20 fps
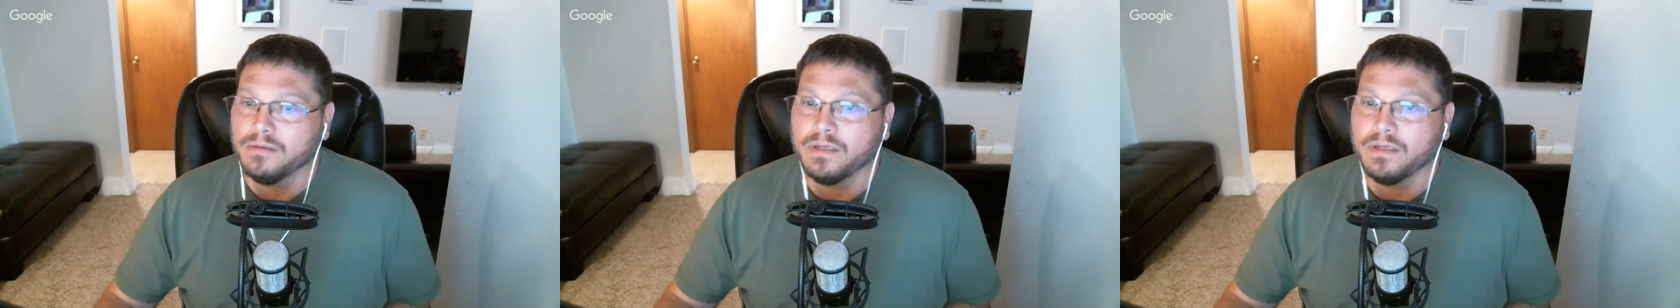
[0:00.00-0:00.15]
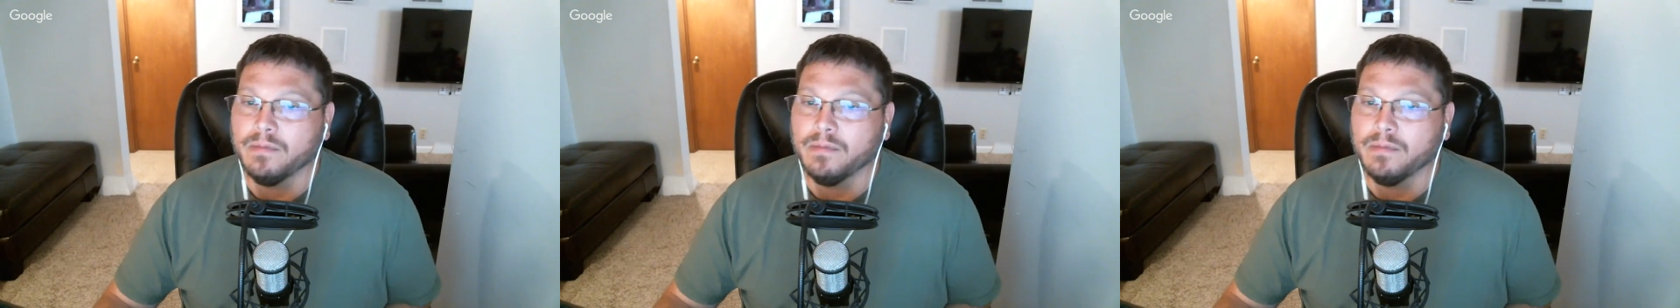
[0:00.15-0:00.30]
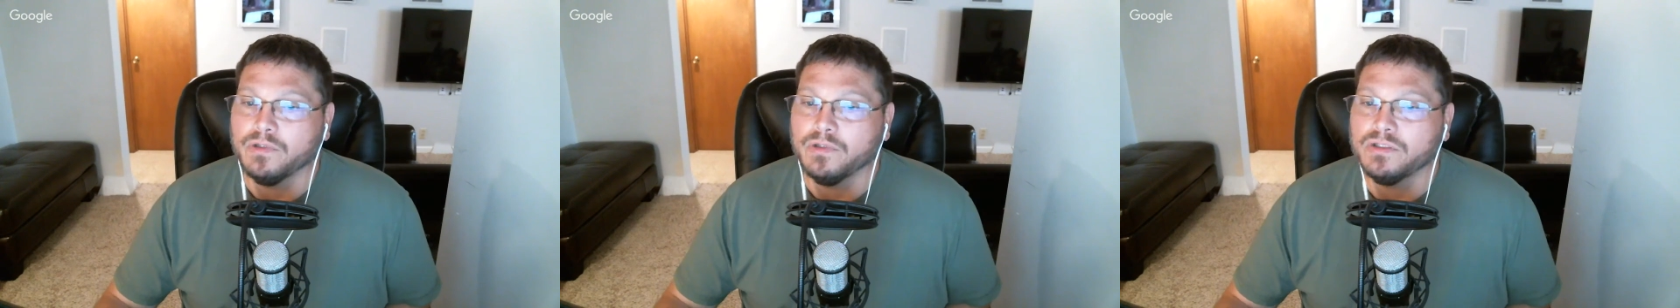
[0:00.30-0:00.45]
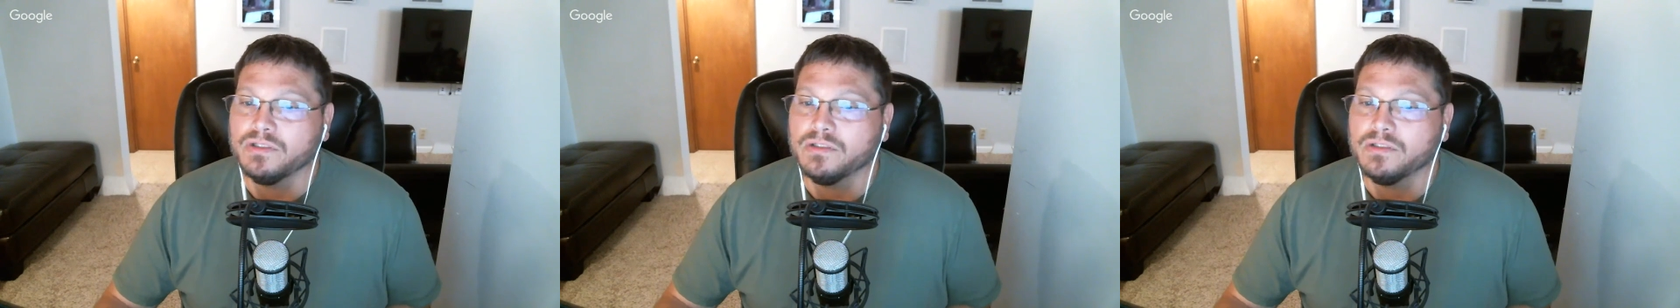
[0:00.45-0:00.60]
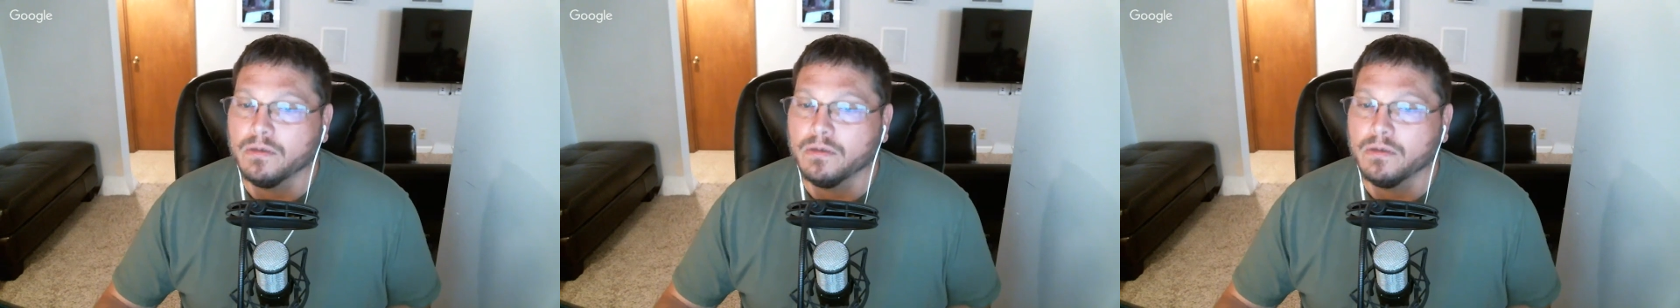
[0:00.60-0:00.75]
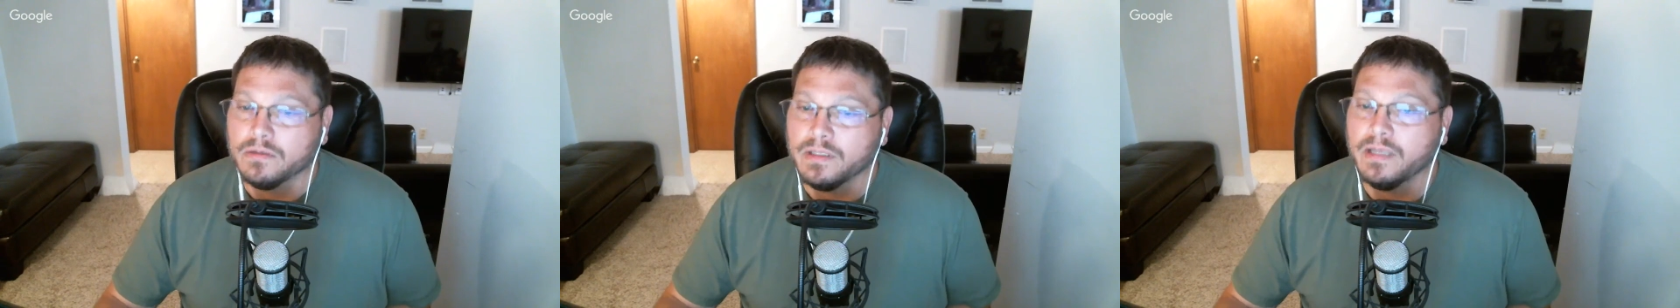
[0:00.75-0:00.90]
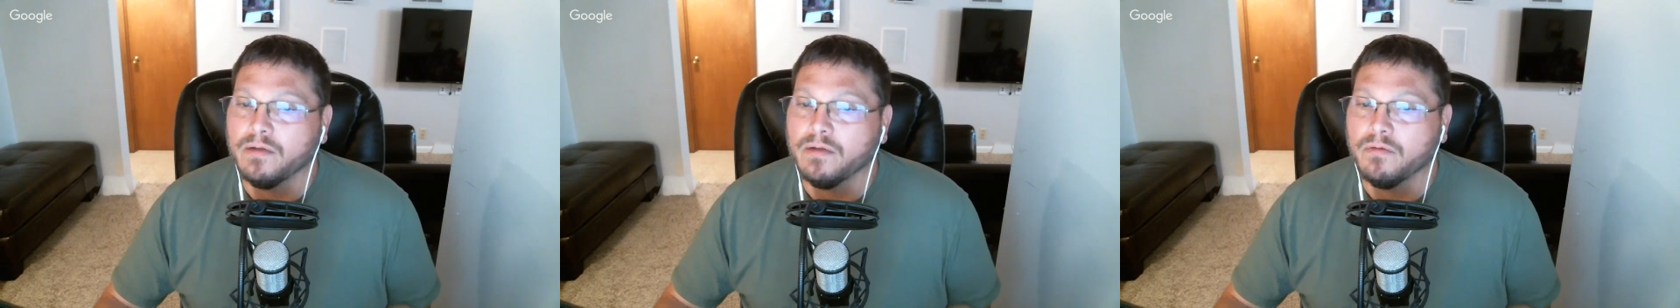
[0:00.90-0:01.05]
I'm going to start
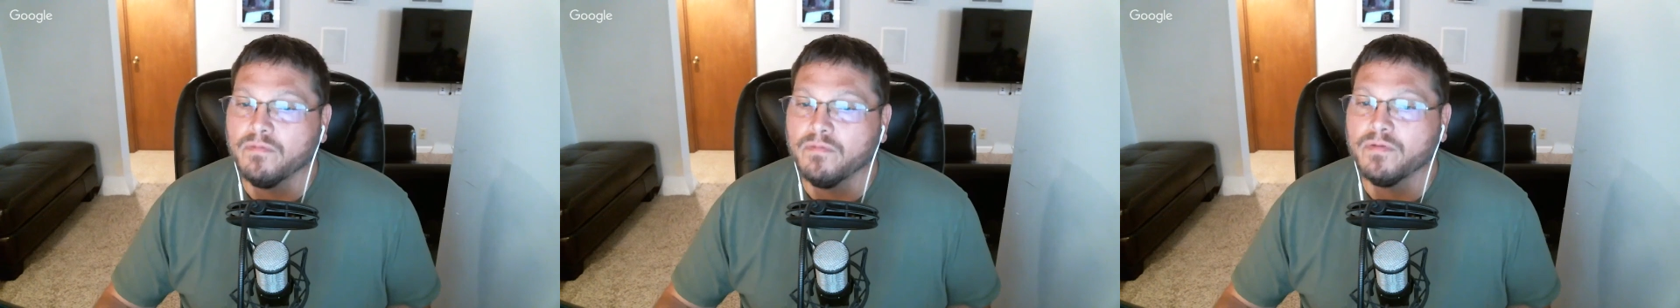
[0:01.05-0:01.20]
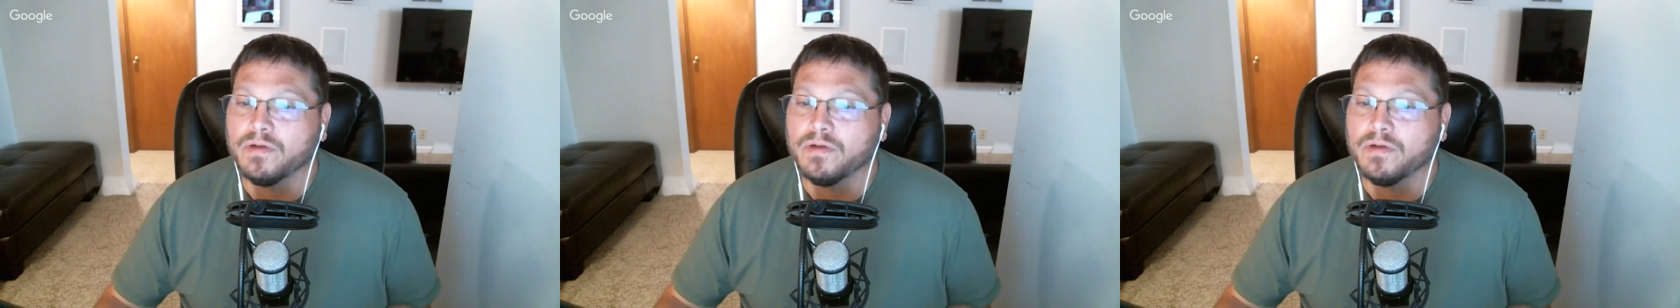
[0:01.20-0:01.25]
that over